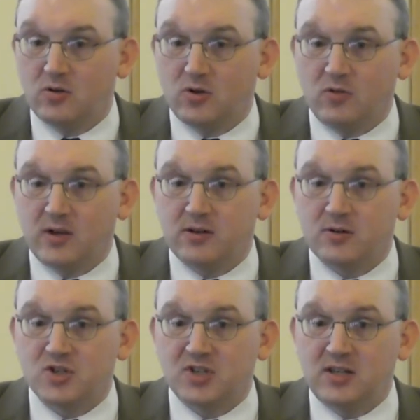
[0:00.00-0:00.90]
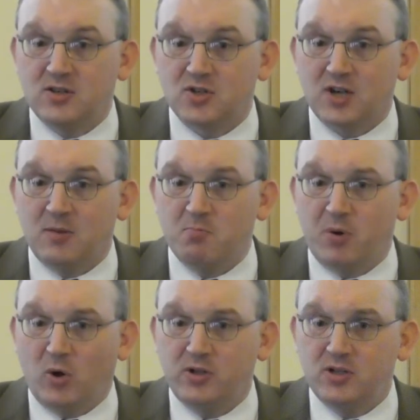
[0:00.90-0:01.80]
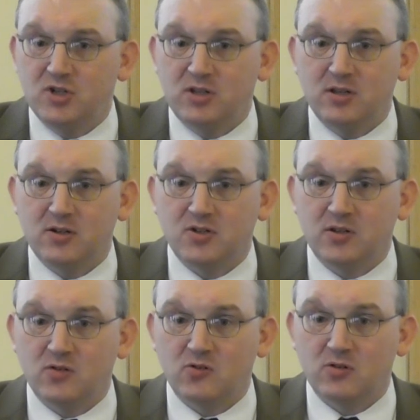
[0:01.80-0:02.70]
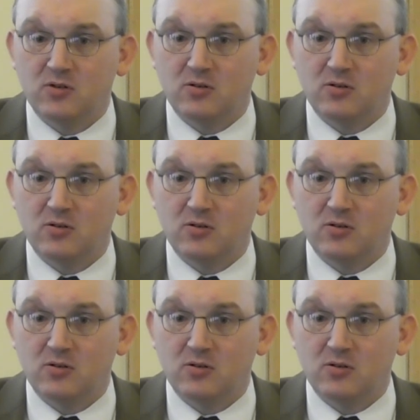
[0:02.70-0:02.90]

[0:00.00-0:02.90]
to greater sins and bondage in their sins.